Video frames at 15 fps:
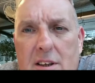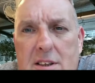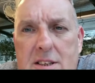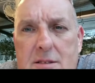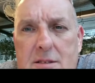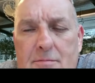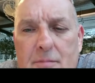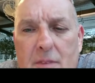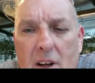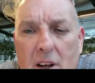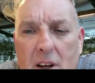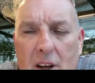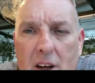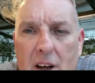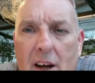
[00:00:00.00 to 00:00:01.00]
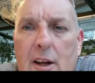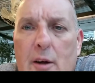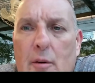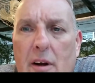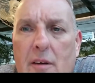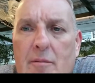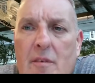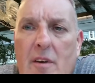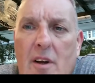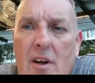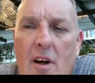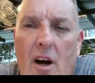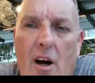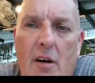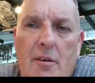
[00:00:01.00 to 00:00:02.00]
Anyway, I'm going to make a
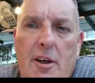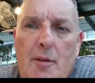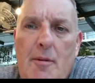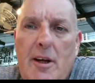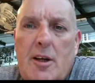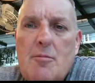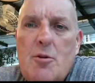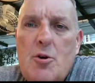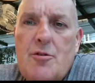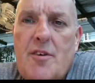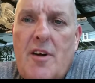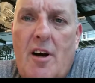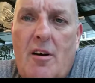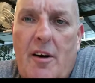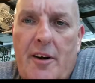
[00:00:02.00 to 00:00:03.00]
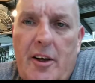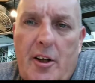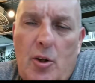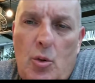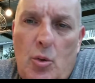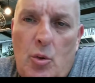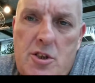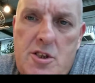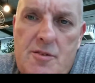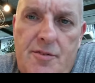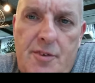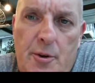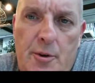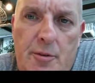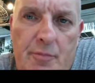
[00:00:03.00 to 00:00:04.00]
move now, and I'm going to order some food.
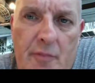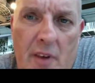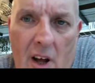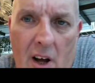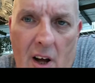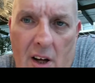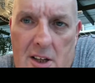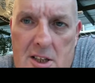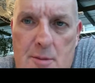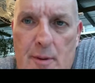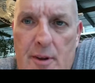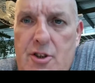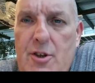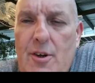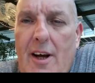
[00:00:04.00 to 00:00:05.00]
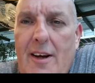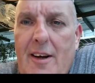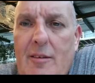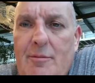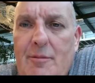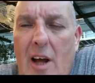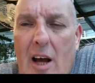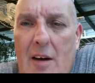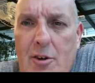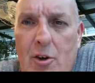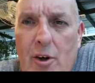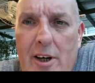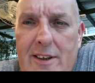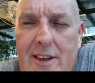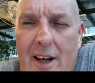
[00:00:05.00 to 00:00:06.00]
Speak to you later. Have a great day. God
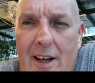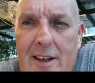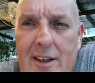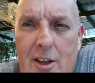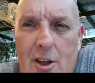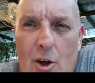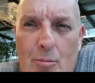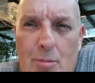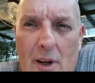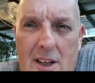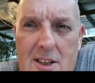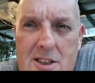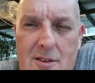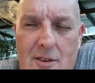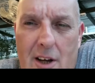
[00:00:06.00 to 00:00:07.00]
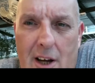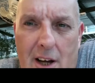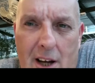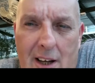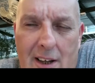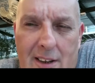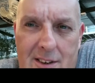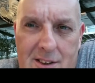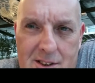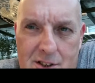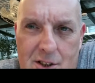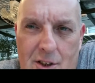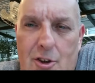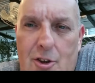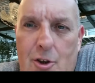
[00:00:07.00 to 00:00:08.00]
bless, and you guys
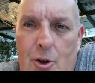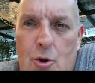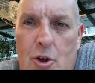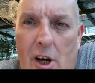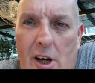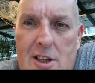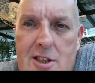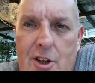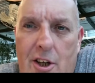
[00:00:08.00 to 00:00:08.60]
look after yourselves.